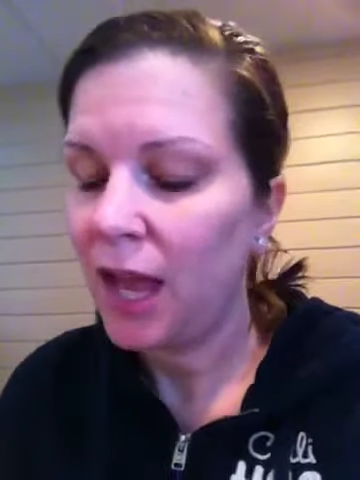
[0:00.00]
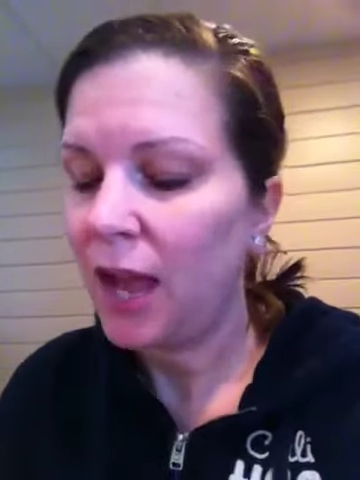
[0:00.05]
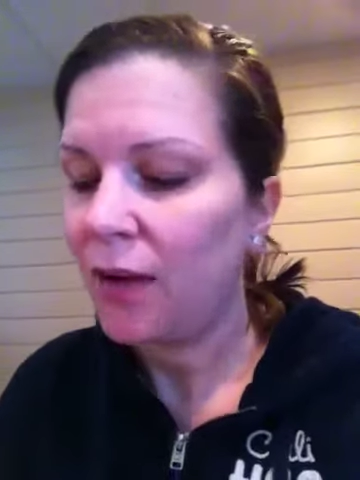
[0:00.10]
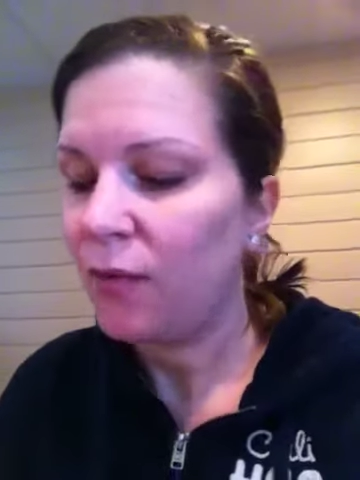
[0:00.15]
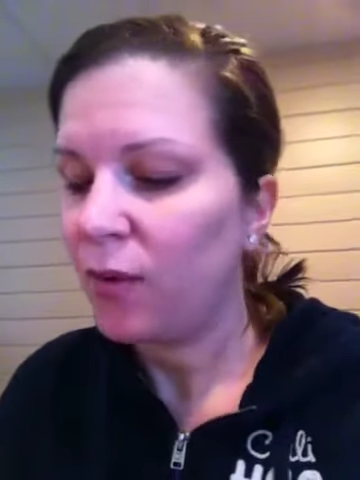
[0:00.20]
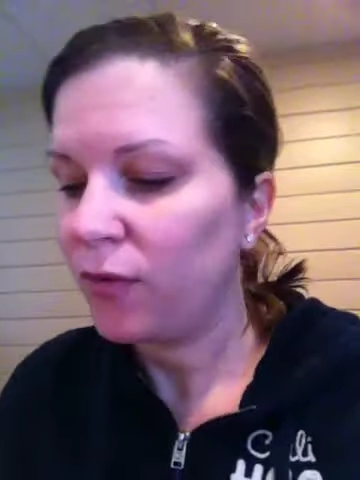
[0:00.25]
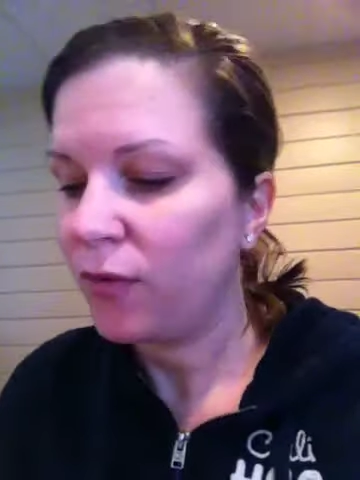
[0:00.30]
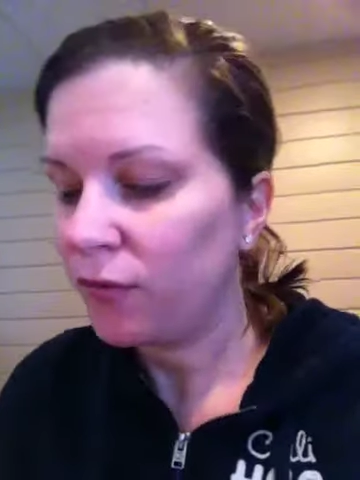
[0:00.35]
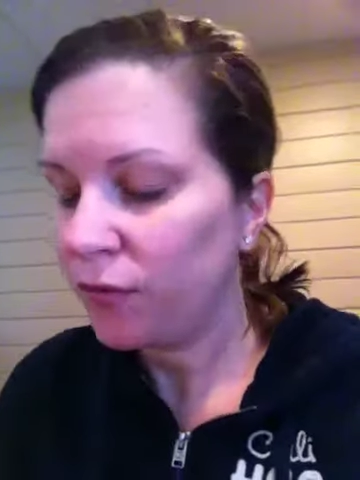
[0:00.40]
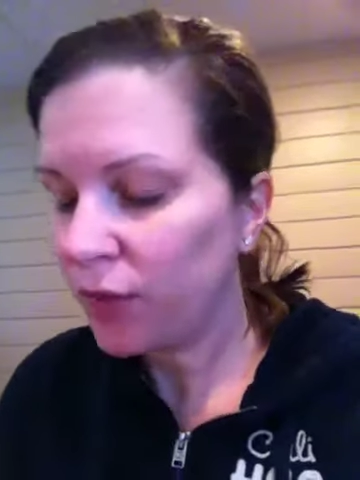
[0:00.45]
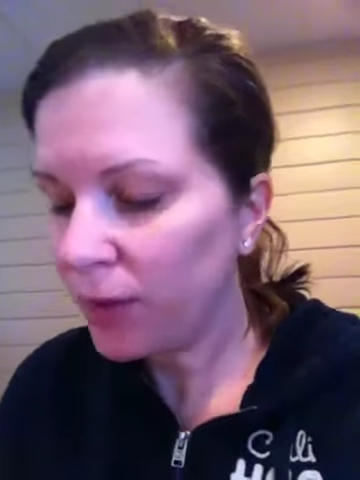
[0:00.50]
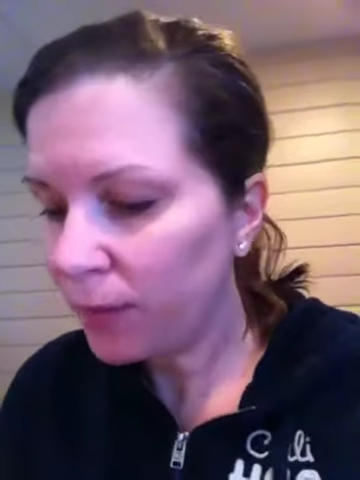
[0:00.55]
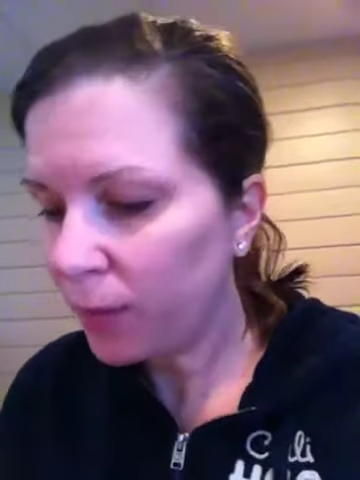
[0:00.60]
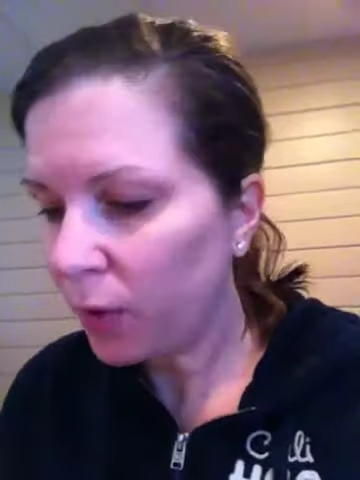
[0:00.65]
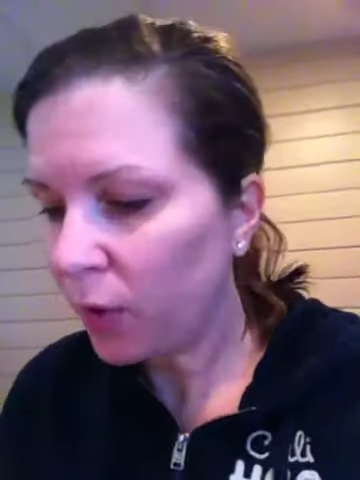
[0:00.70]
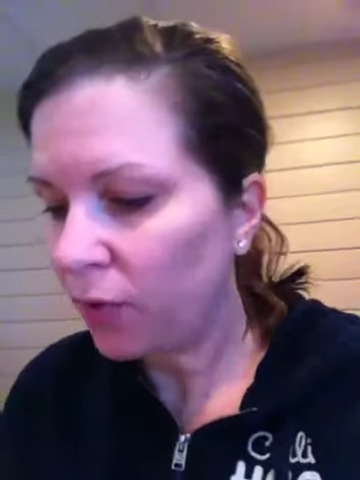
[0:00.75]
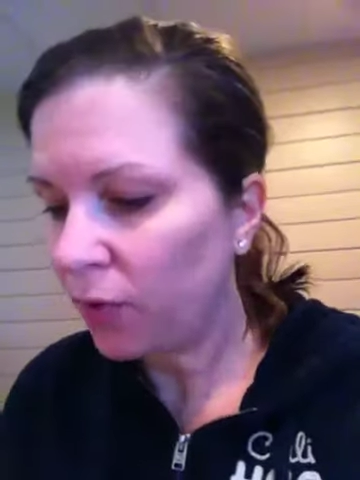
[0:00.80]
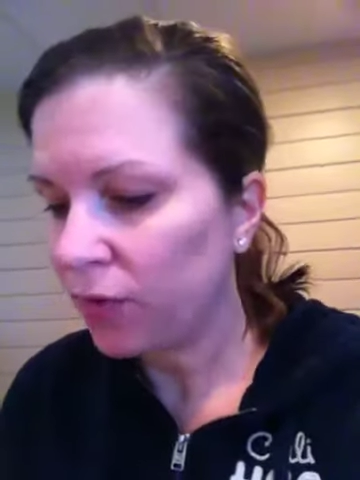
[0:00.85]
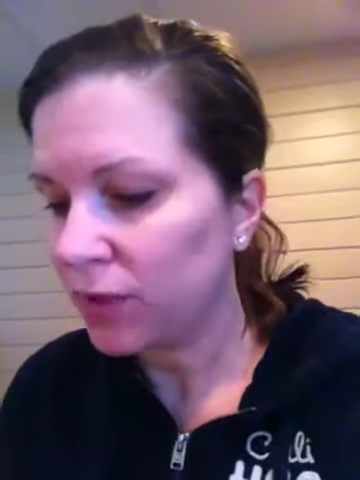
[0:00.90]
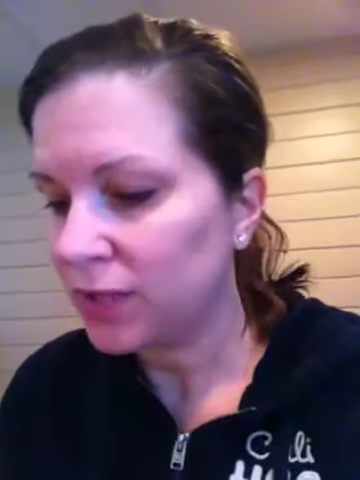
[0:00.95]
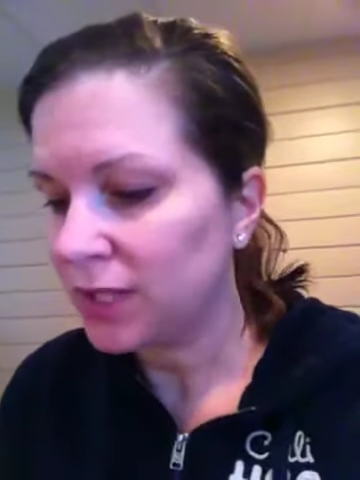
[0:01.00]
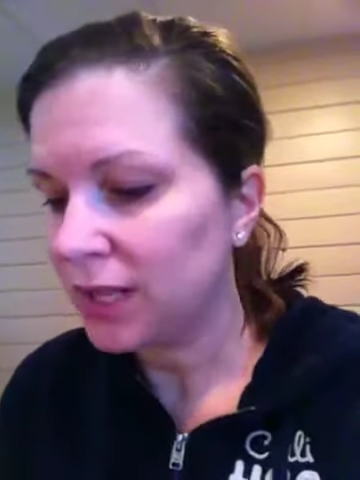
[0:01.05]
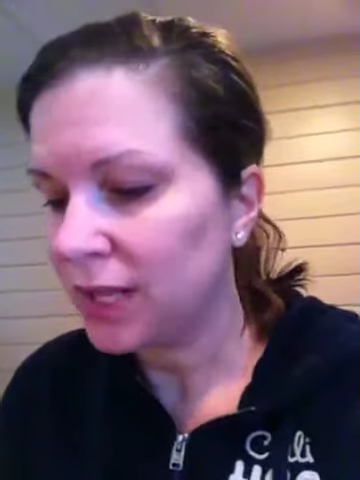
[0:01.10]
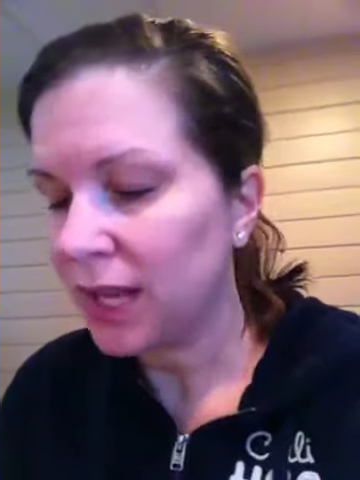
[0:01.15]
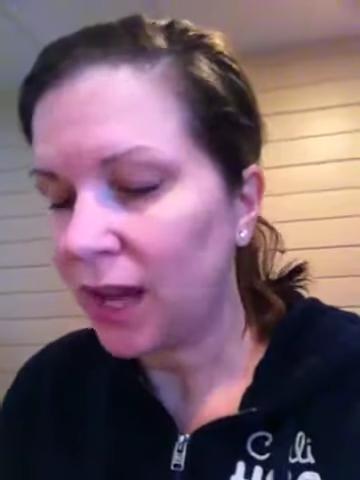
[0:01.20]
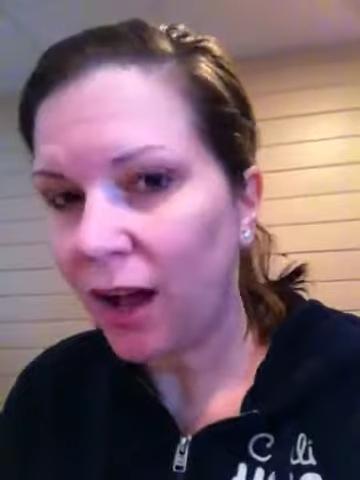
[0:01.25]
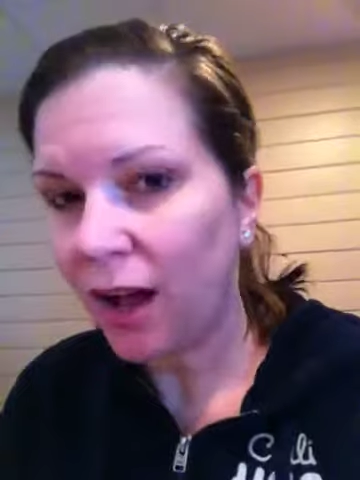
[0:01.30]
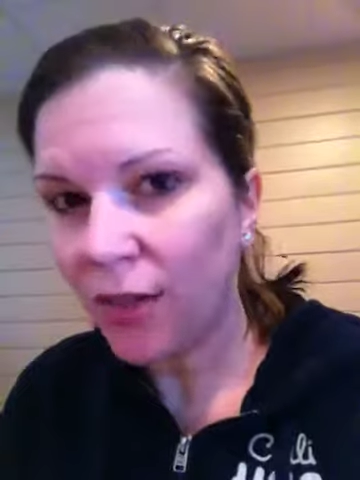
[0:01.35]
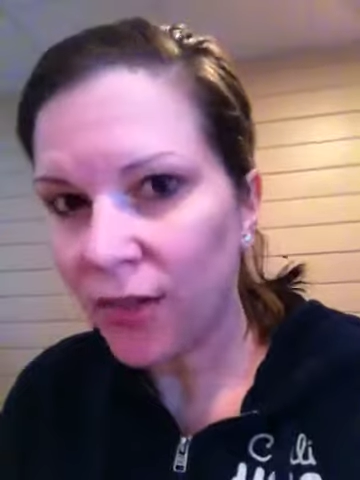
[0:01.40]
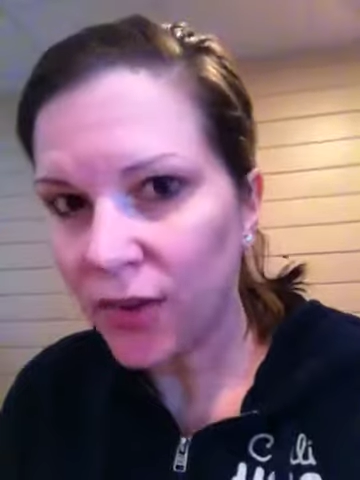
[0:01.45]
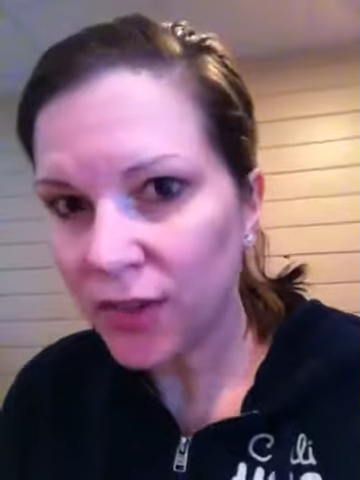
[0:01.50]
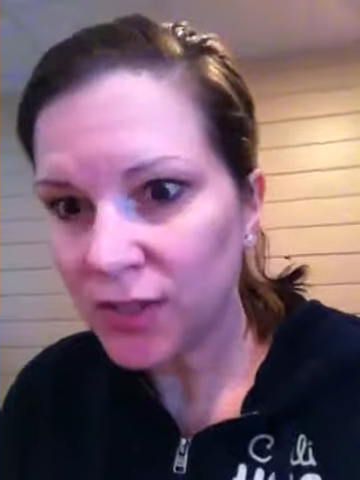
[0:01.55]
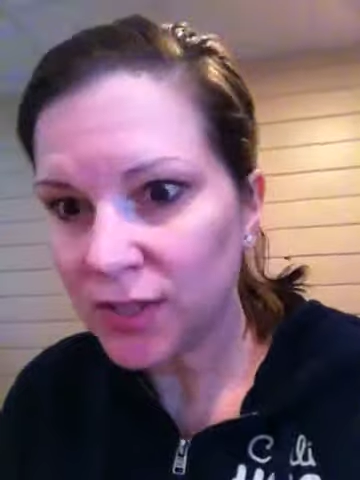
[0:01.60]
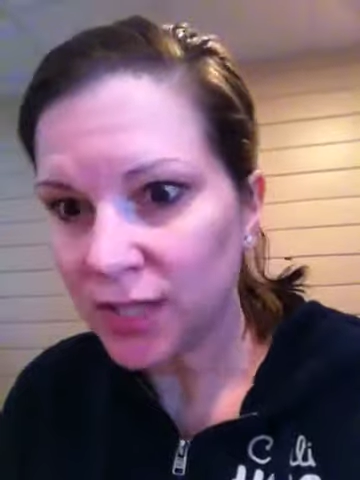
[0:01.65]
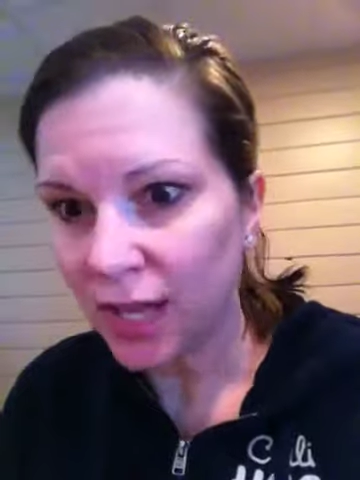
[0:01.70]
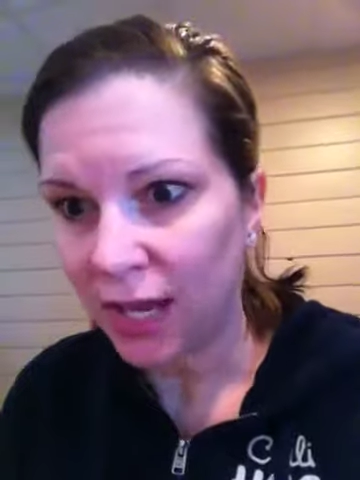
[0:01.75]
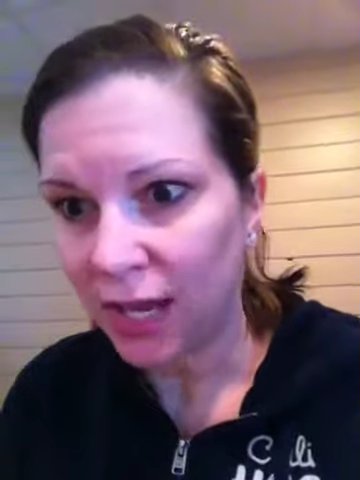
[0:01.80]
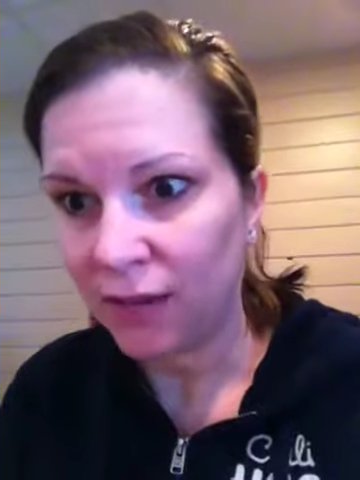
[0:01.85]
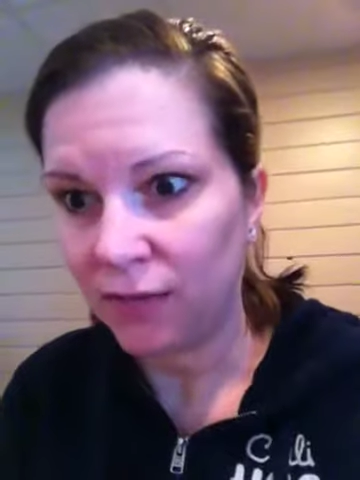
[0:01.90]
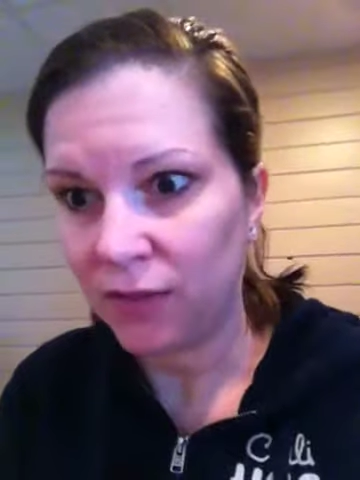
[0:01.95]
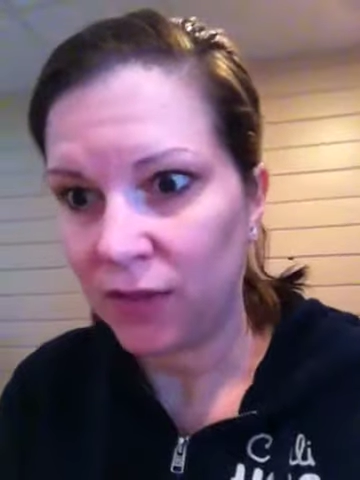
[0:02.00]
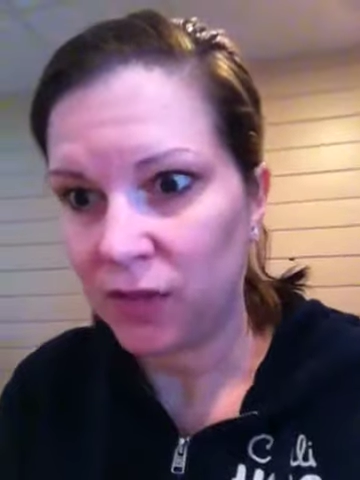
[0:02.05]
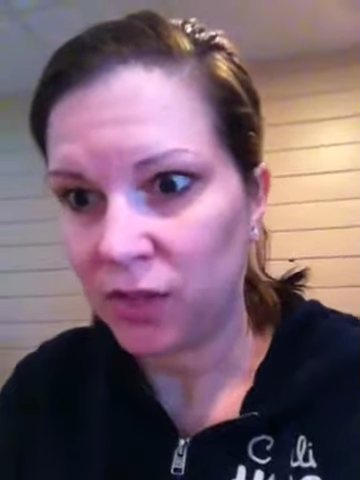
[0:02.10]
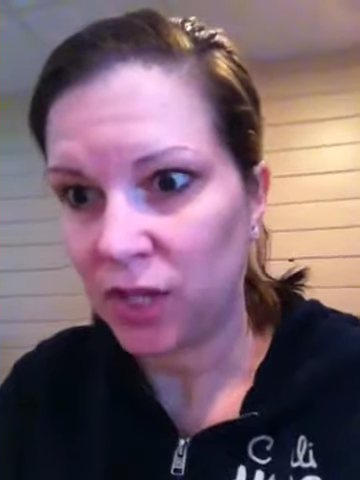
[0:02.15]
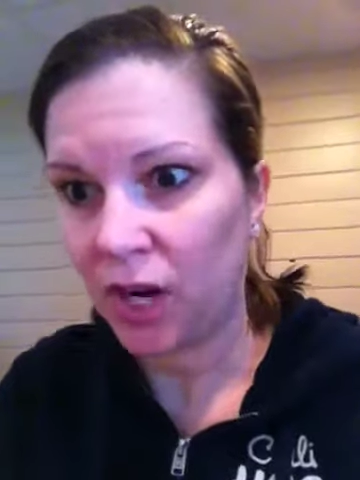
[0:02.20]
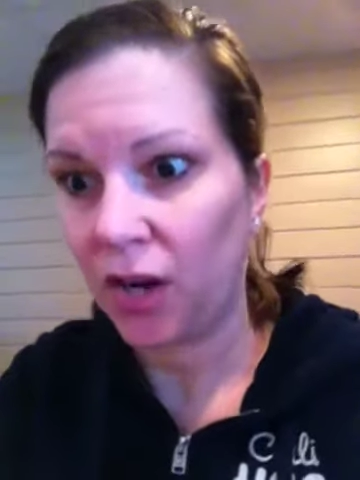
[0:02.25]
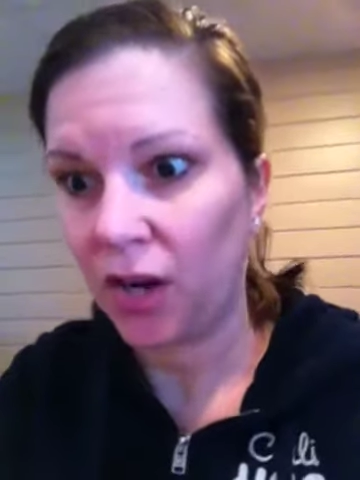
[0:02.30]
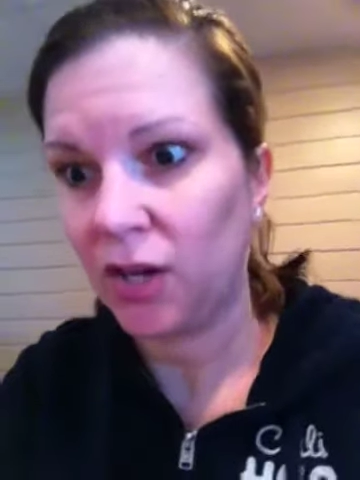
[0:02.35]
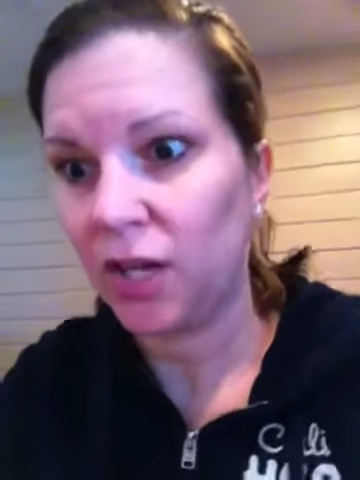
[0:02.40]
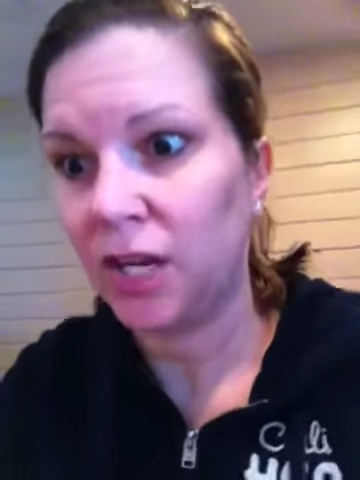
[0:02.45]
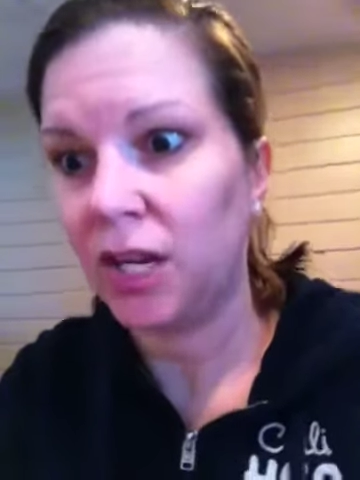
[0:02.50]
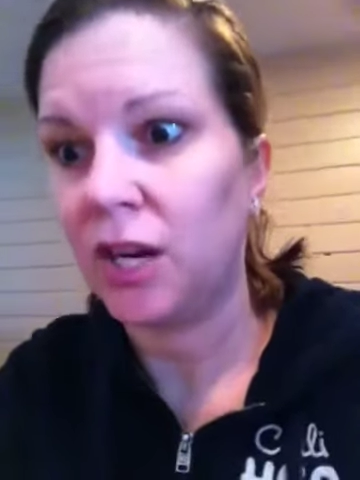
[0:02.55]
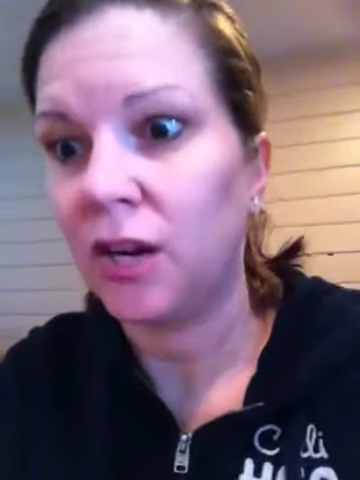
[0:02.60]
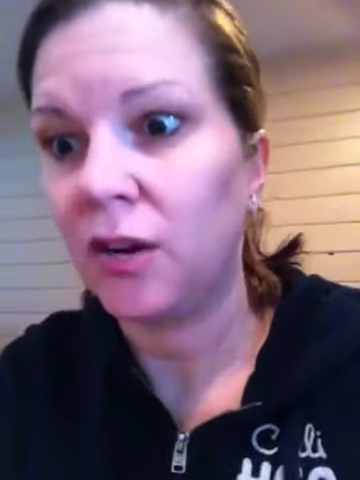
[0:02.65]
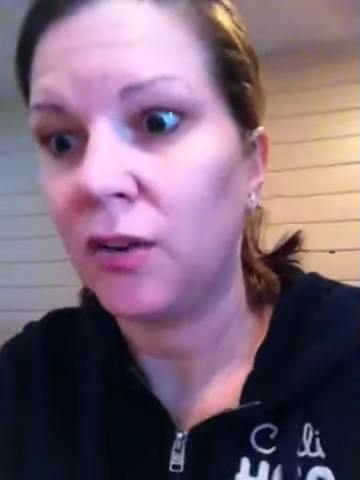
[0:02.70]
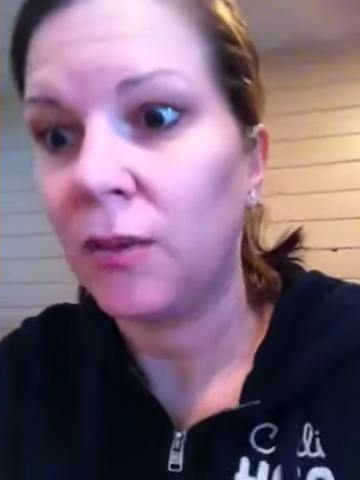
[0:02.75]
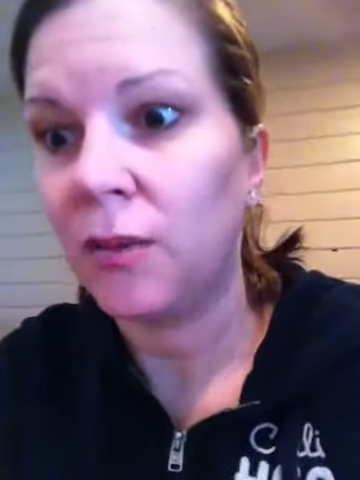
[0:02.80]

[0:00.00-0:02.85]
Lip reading: If we flip over to the other side of the chart here,